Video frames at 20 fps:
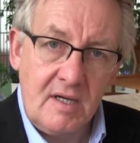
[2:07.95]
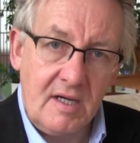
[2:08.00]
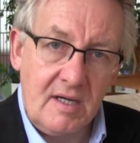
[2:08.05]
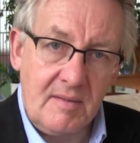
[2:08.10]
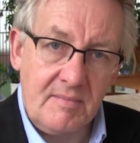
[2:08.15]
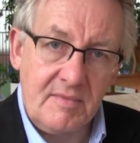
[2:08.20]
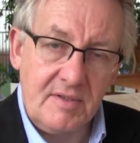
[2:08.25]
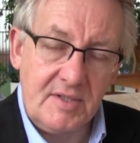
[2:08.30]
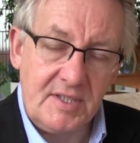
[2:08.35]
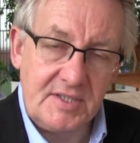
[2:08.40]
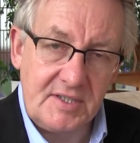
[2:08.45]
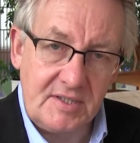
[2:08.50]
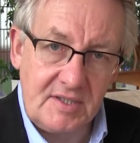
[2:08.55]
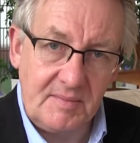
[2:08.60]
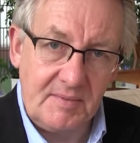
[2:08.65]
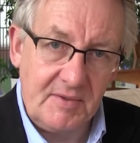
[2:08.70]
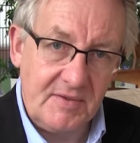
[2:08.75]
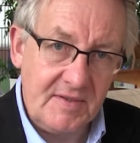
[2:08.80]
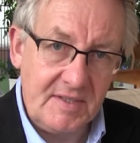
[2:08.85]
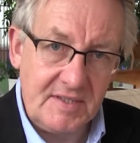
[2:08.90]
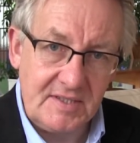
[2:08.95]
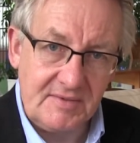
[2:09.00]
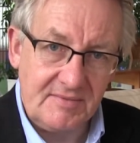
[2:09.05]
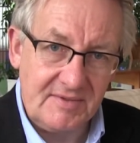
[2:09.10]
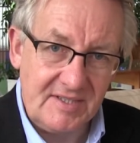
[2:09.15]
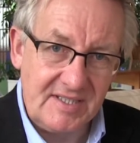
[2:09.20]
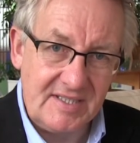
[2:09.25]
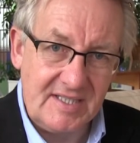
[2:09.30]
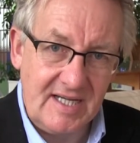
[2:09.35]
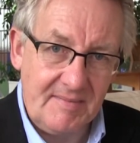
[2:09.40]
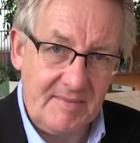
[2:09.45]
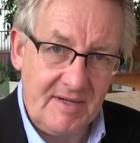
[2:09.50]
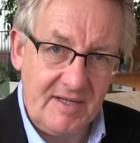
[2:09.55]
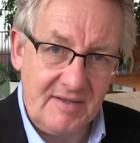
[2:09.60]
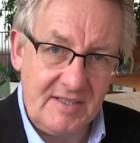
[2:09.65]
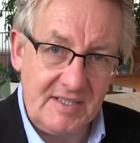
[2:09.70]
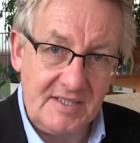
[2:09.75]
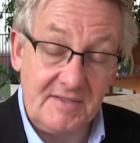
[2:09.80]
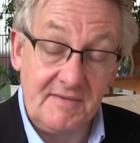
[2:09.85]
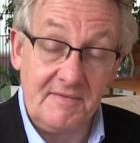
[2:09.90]
um, there's a couple of things I want to say
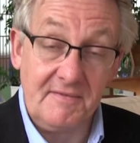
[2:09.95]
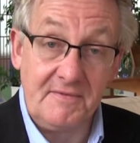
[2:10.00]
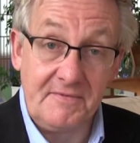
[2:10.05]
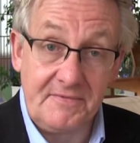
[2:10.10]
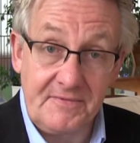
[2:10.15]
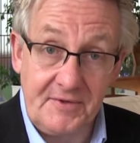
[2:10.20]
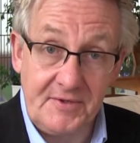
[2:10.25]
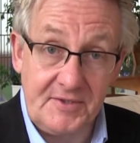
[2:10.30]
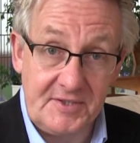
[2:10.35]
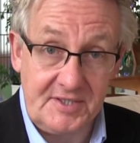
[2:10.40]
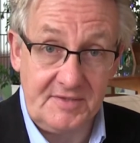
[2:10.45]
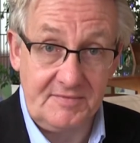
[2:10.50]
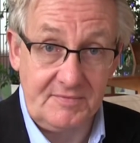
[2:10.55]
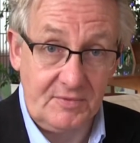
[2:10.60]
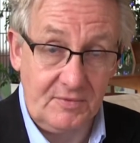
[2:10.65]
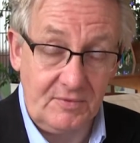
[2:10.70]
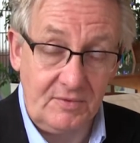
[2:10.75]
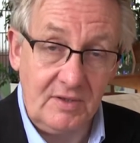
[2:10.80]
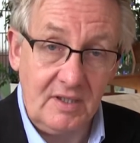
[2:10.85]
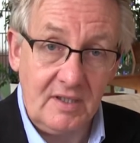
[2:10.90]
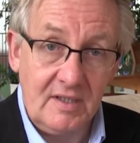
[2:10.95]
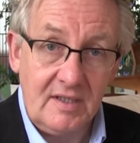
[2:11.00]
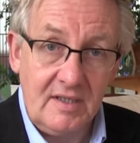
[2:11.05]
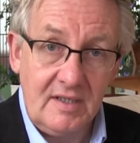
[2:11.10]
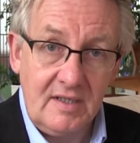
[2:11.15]
about this. First of all,